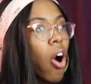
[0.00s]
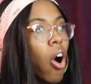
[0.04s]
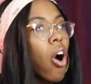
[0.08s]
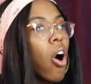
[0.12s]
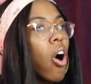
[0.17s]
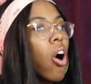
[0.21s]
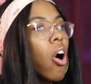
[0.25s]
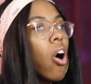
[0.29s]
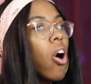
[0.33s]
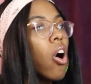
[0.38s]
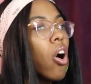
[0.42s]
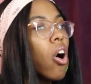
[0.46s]

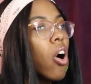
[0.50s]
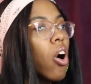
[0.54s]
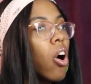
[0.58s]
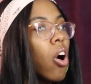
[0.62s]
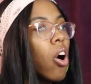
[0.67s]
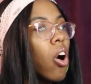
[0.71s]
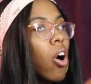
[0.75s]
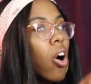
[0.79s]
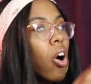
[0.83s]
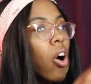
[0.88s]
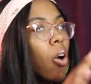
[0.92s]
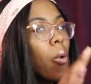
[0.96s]

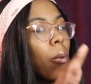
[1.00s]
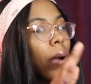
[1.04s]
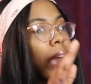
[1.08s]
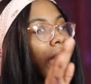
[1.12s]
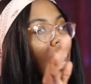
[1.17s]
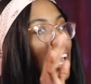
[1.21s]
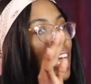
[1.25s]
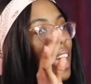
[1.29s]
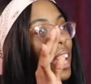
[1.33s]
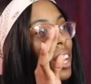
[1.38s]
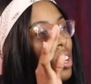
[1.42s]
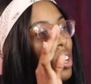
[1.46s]
Oh,
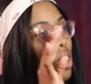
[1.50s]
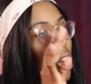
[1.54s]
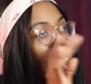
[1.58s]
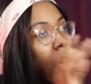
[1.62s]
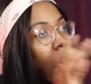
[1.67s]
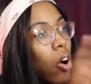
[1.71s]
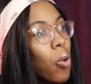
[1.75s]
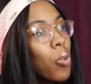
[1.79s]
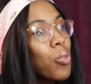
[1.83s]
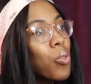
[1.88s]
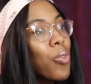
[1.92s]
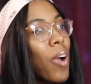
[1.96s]
wait,
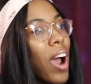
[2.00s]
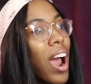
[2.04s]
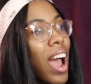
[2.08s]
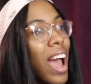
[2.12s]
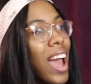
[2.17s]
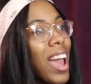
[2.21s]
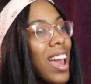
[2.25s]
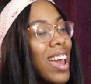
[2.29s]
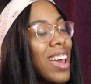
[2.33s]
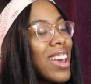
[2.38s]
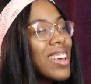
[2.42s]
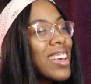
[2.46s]
no,
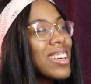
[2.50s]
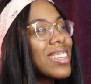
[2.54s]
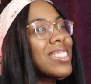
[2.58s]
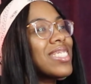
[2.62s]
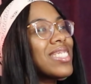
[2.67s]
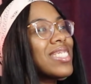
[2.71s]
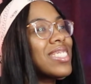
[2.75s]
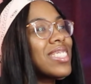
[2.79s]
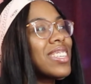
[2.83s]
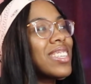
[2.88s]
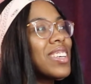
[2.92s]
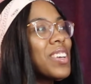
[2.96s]

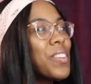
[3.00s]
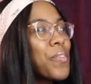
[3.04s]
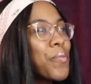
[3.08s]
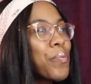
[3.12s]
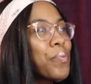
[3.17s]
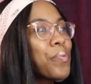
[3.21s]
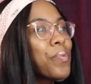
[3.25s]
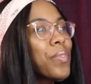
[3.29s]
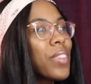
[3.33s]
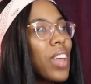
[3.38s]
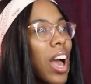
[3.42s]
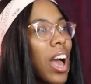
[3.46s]
right!
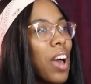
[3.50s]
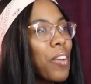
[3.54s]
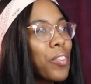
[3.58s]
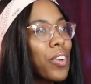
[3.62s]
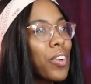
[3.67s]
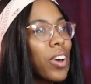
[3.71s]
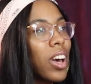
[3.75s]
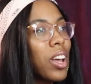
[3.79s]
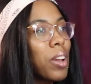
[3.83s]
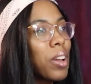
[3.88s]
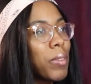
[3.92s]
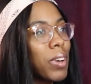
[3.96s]
I
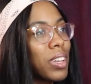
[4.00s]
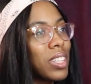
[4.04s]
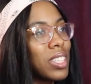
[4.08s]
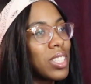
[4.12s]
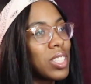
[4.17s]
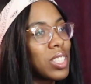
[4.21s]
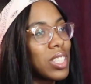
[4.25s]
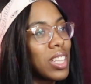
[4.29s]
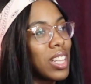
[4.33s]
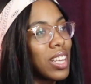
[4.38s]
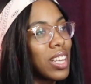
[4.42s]
forgot about this